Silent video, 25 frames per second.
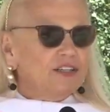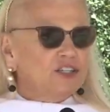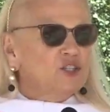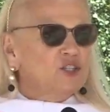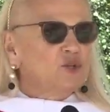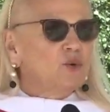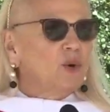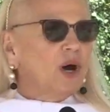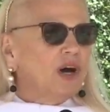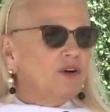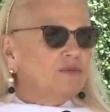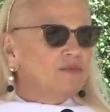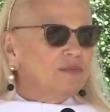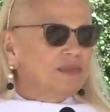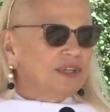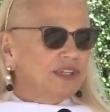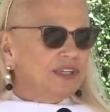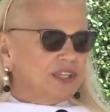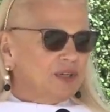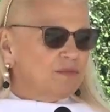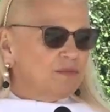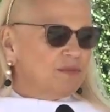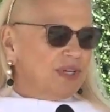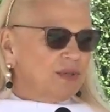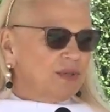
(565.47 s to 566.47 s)
12
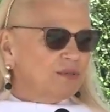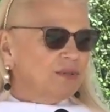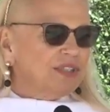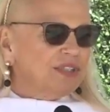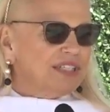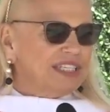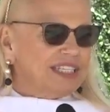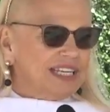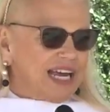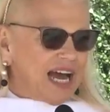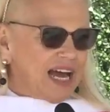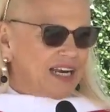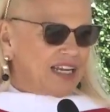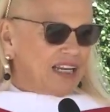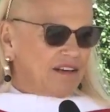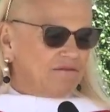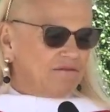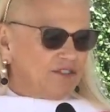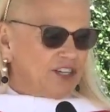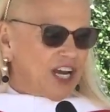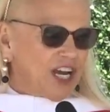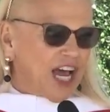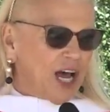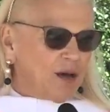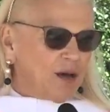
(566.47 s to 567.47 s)
million people did not have
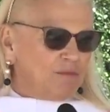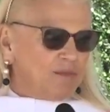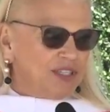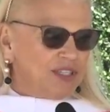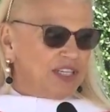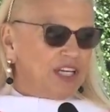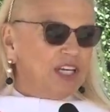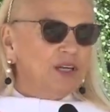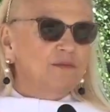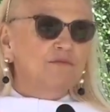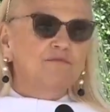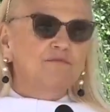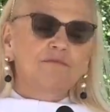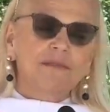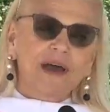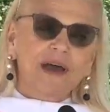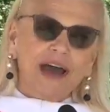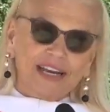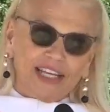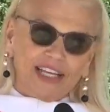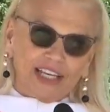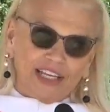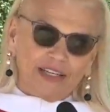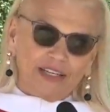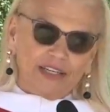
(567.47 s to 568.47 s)
jobs, and
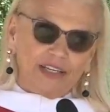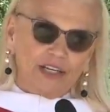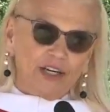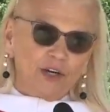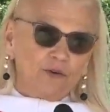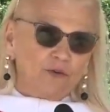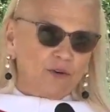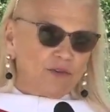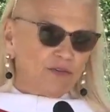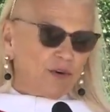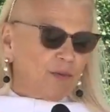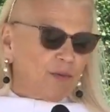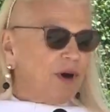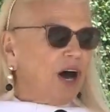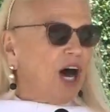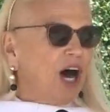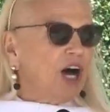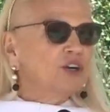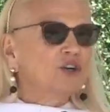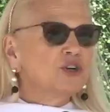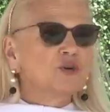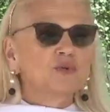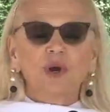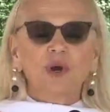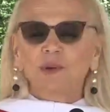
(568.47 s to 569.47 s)
many were from
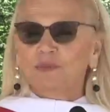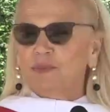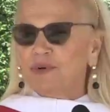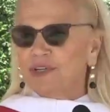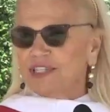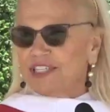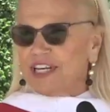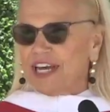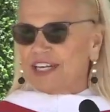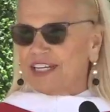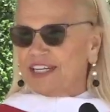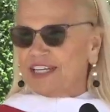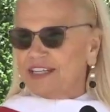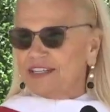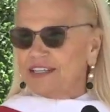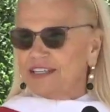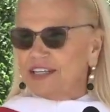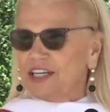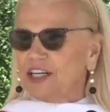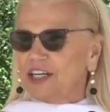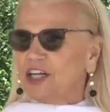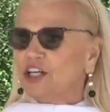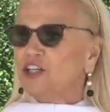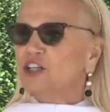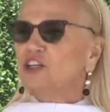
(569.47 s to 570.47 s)
underrepresented,
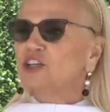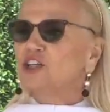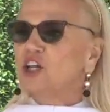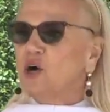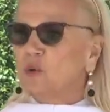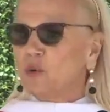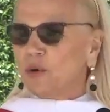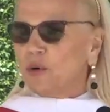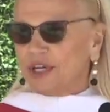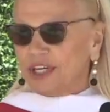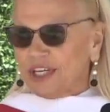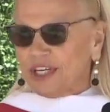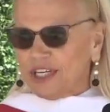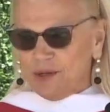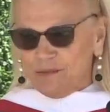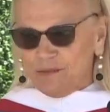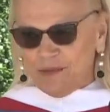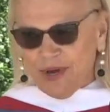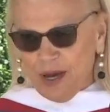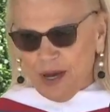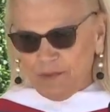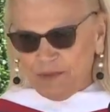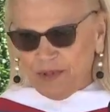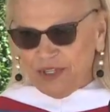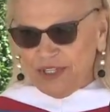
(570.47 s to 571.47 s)
lower income
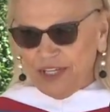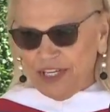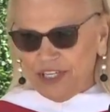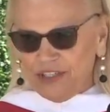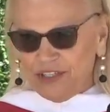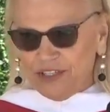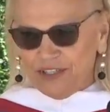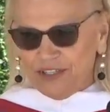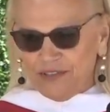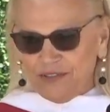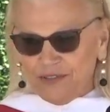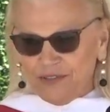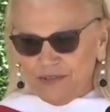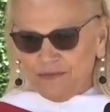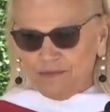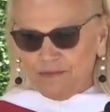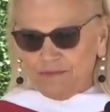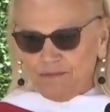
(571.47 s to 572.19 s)
populations.